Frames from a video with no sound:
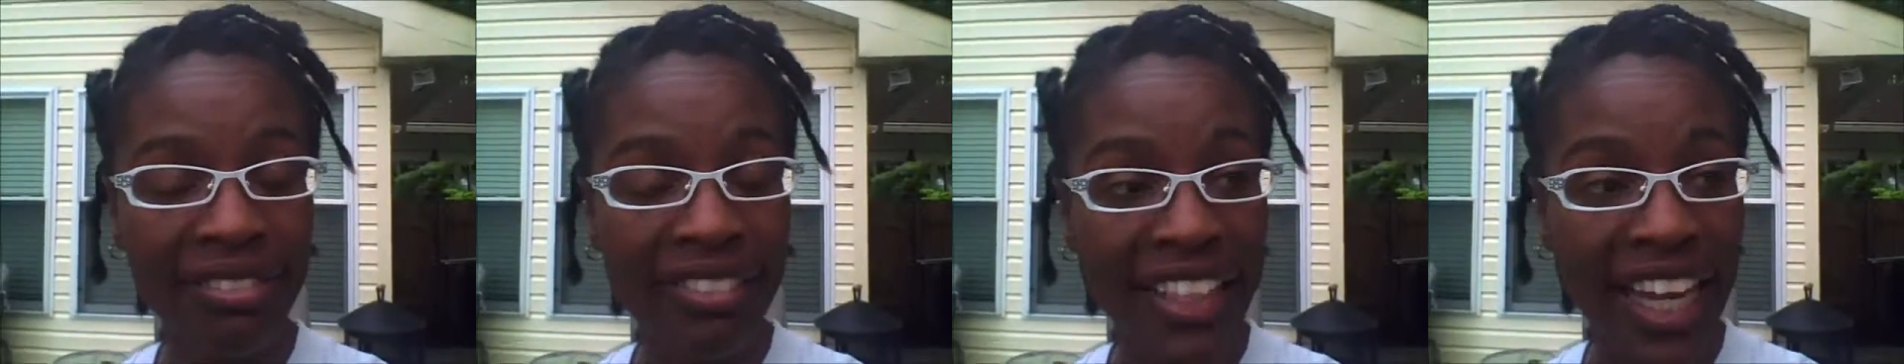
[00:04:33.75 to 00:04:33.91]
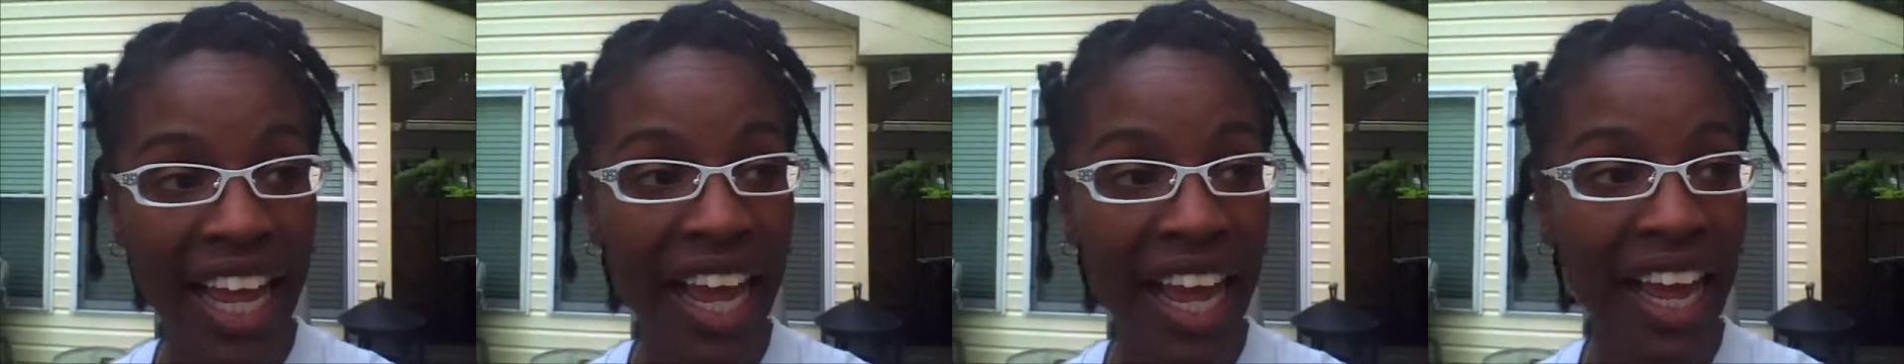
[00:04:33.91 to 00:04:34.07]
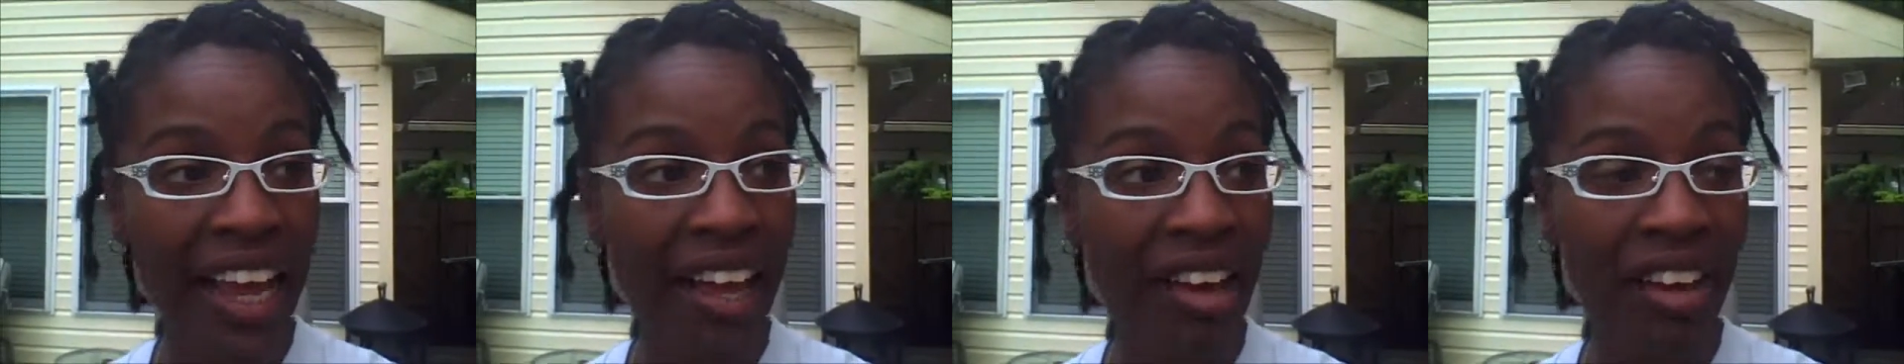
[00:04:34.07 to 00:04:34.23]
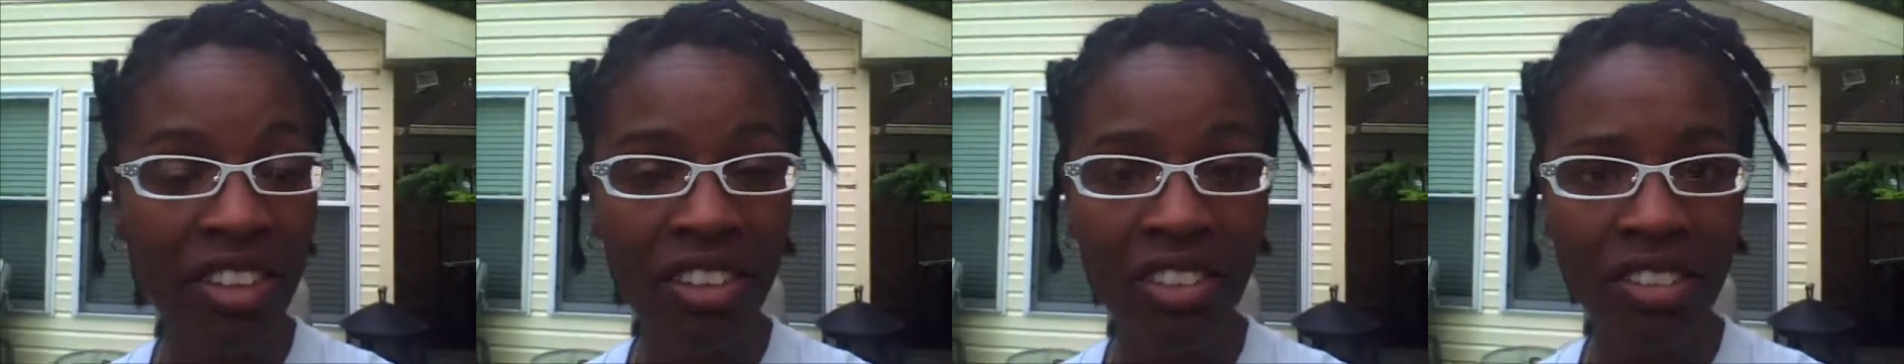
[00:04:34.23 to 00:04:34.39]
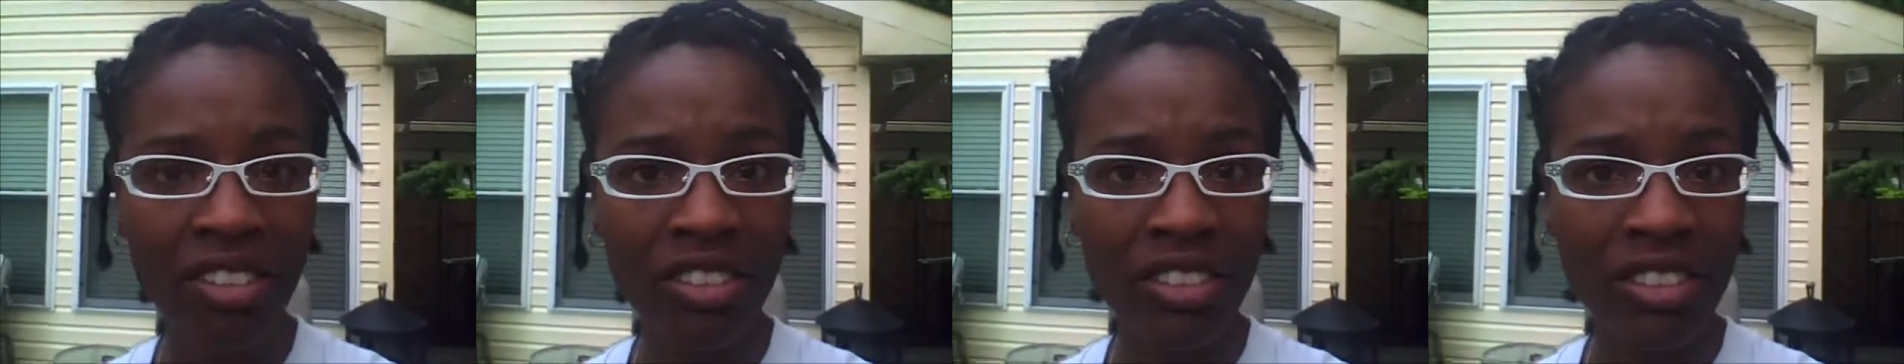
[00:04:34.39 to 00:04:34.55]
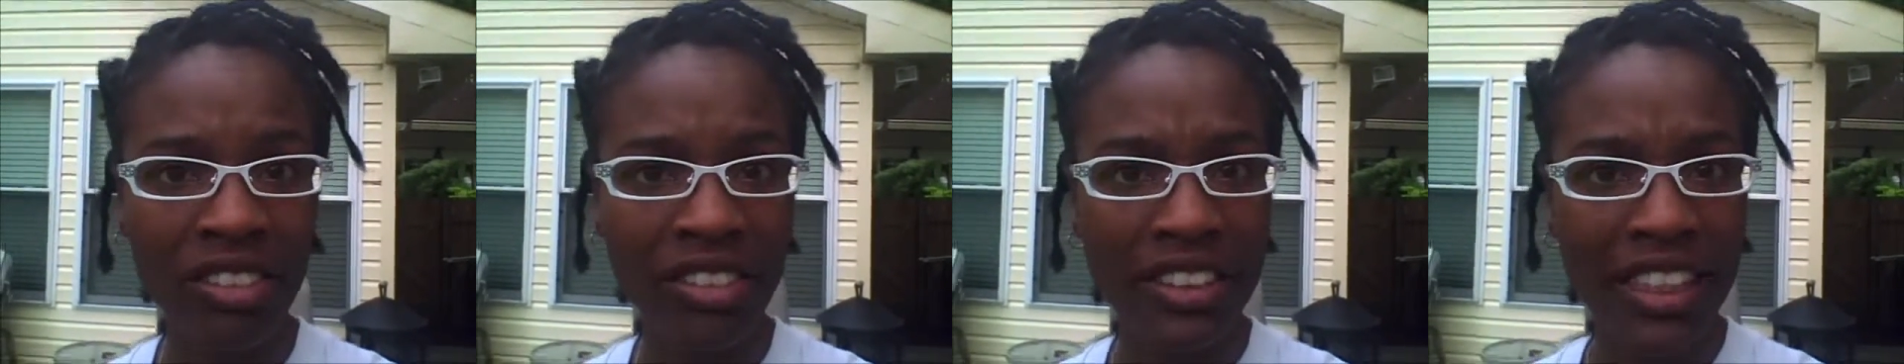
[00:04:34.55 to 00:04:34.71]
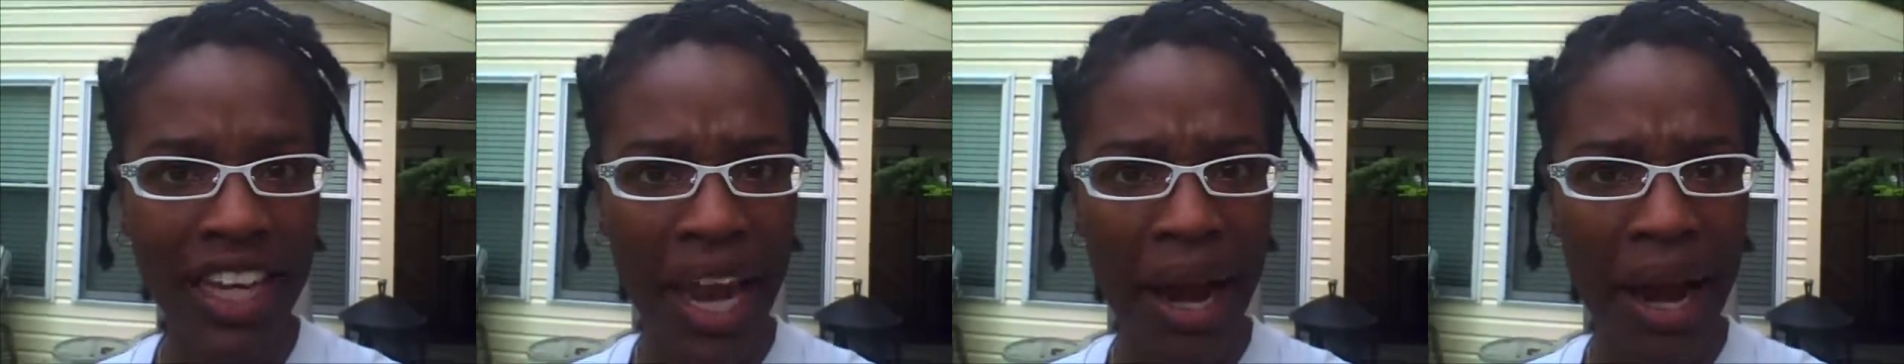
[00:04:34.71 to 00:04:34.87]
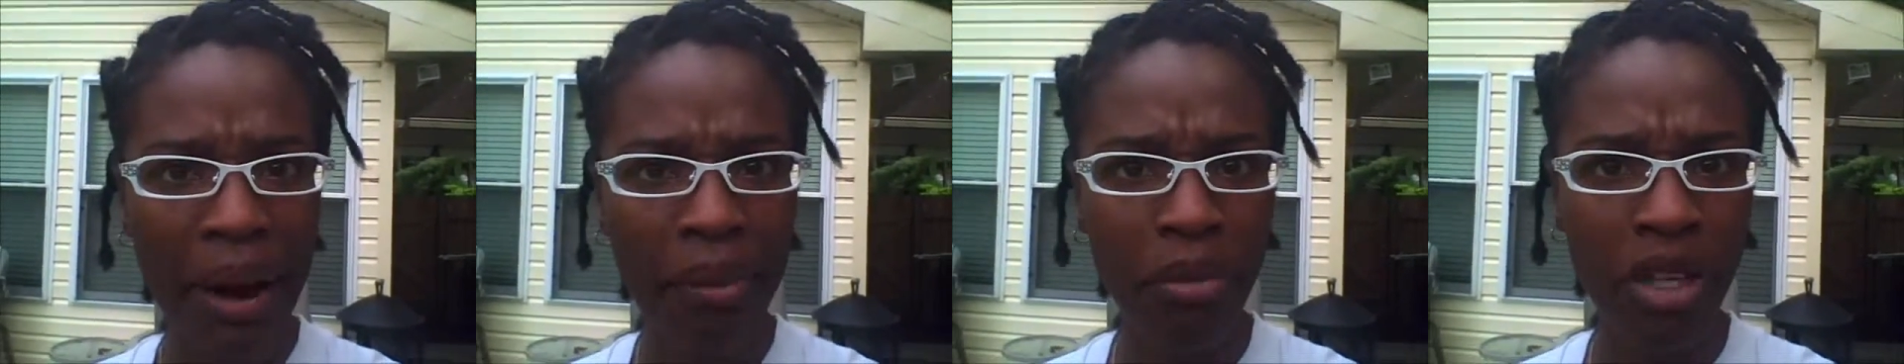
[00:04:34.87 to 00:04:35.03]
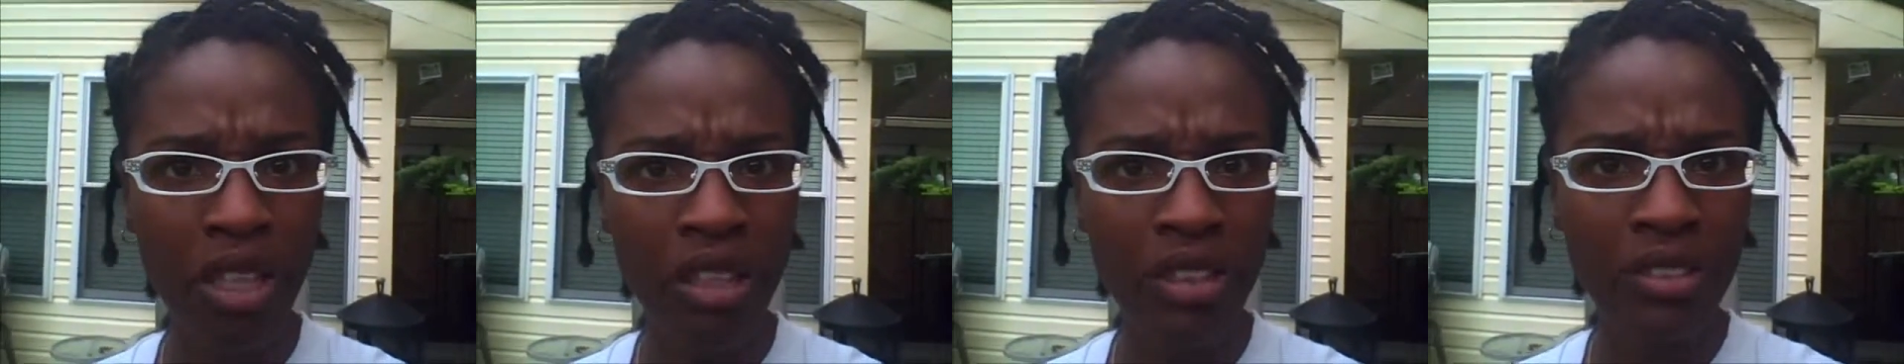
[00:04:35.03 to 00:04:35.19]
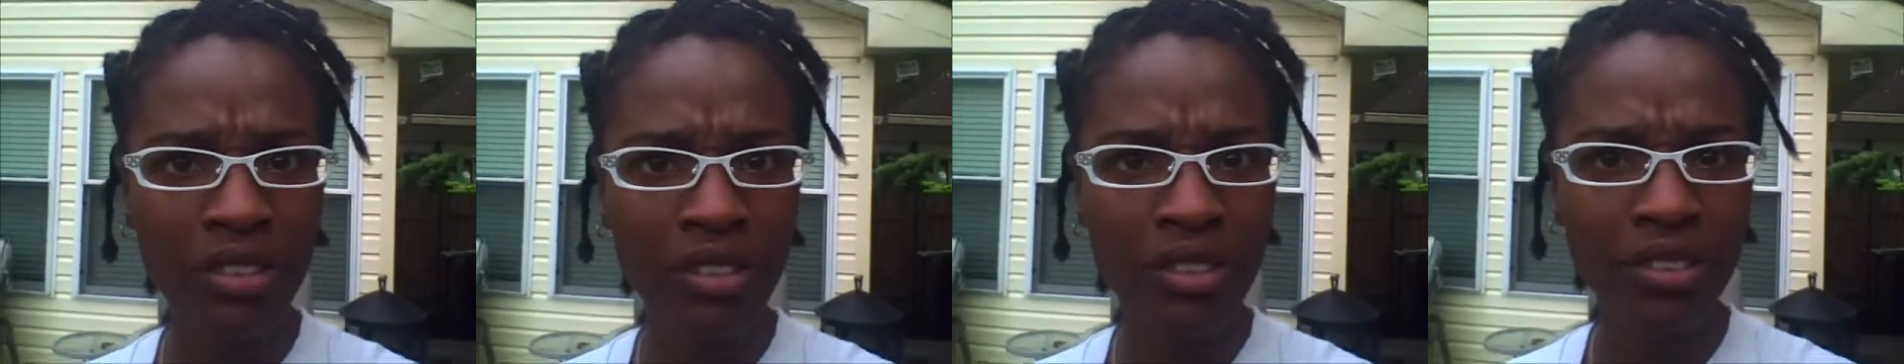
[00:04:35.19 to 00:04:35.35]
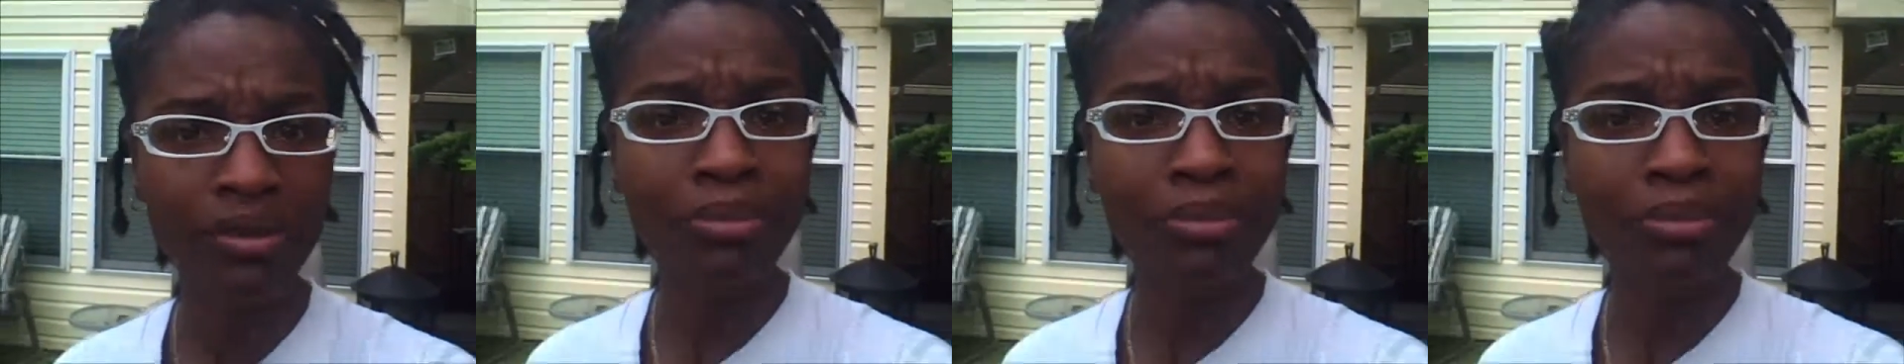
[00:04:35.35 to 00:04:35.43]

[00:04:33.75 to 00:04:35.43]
daggone camera.